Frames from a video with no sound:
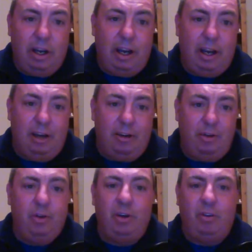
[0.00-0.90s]
and
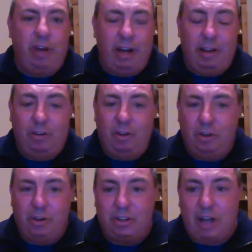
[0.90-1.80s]
you can create anything
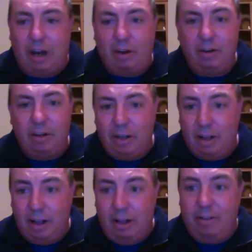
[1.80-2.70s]
you desire,
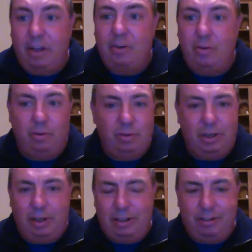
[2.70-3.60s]
then
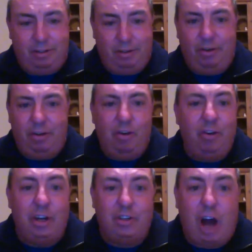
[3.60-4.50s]
you're on